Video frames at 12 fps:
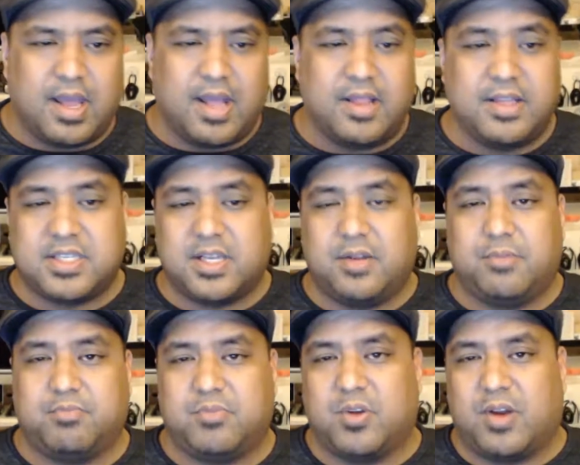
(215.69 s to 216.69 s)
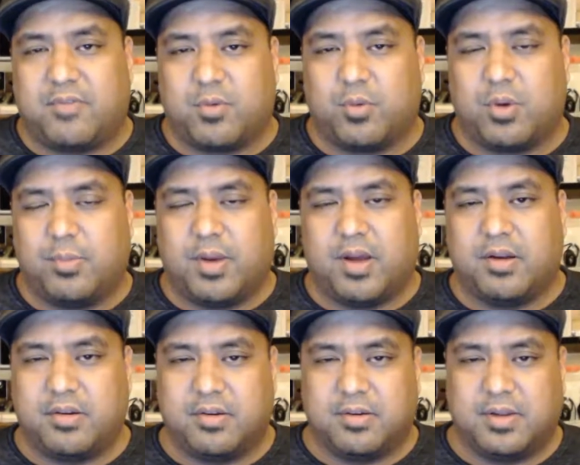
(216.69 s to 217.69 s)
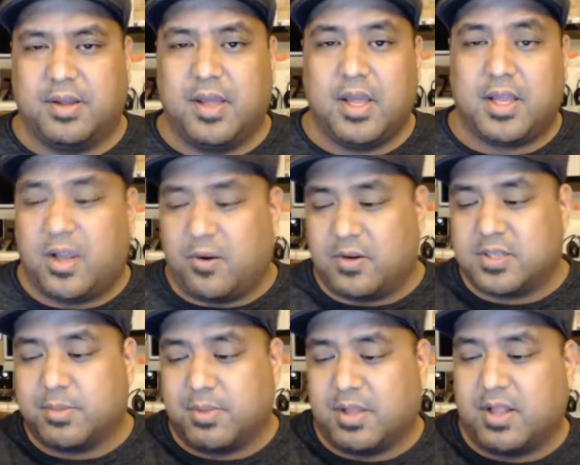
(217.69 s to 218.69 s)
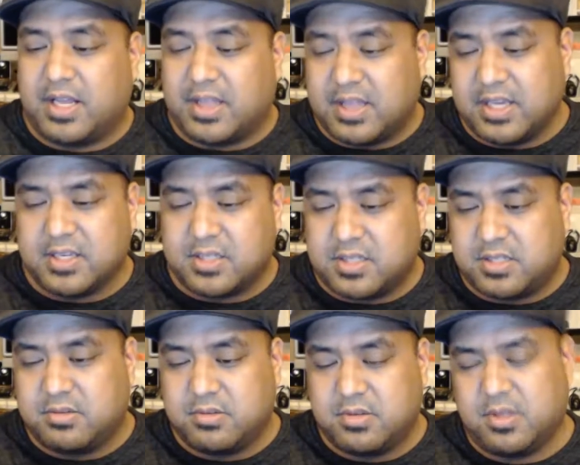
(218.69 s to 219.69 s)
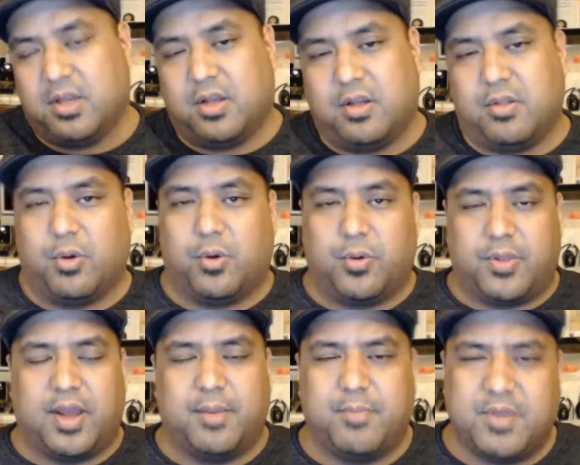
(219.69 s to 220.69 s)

At least they don't have to worry about carrying something like this the whole time.